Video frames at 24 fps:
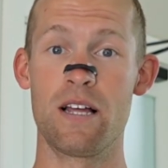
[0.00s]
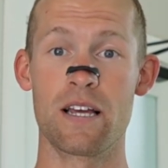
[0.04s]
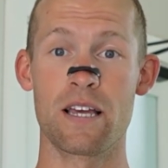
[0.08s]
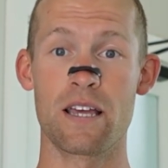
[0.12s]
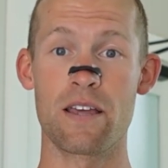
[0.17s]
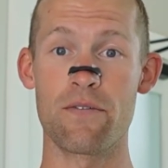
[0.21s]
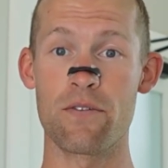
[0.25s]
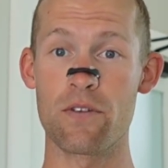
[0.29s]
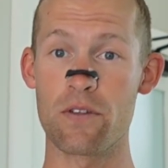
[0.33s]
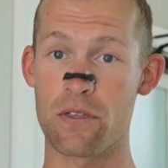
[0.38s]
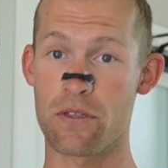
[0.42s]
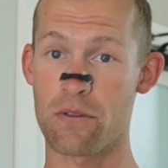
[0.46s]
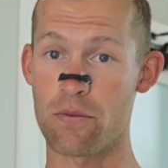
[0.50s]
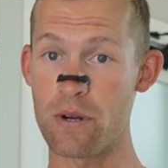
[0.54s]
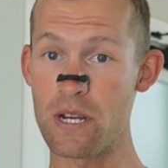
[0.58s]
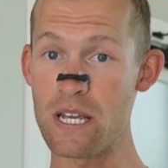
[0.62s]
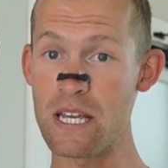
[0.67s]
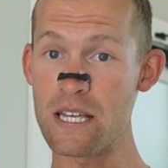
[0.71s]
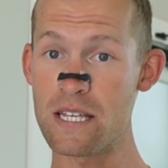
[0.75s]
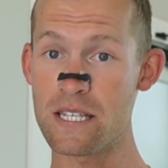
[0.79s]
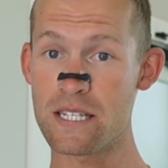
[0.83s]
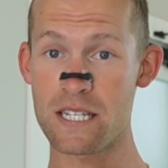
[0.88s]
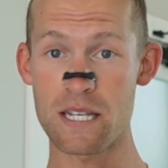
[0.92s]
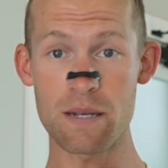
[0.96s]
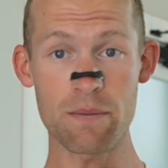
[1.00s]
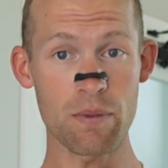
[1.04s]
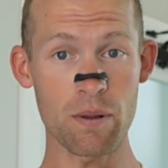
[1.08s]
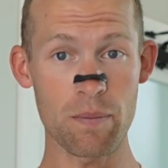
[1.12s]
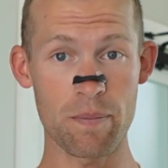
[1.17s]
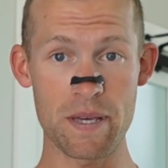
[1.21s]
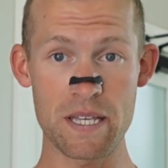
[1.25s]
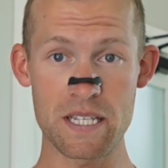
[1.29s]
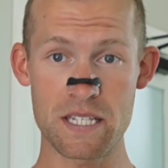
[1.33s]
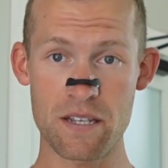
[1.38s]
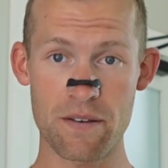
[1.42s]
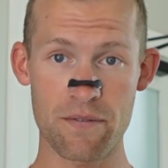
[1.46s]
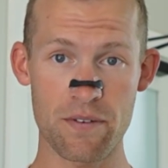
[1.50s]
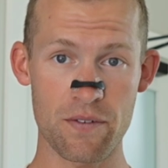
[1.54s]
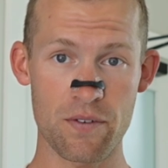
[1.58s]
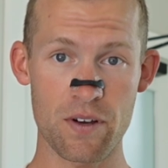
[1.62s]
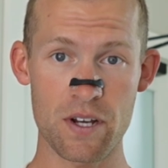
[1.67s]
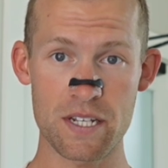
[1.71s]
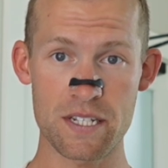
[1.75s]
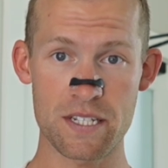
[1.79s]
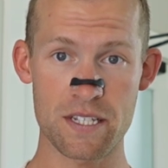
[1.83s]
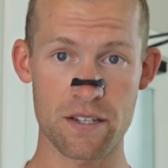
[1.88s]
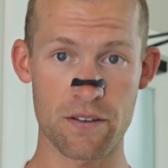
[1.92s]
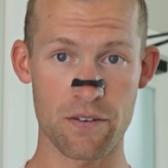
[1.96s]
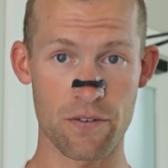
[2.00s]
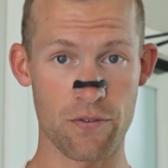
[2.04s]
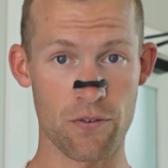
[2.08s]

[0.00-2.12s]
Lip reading: give you 3 simple pieces of advice